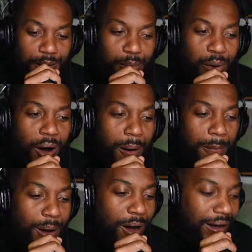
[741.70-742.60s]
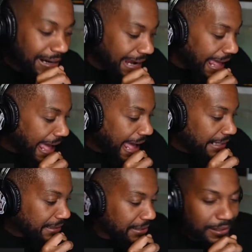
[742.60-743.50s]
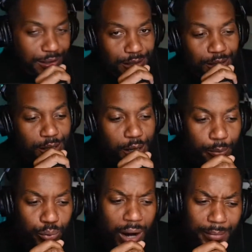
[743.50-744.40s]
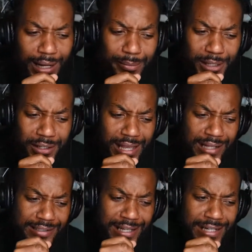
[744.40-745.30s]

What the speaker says: One more class. Priming on the building, see there.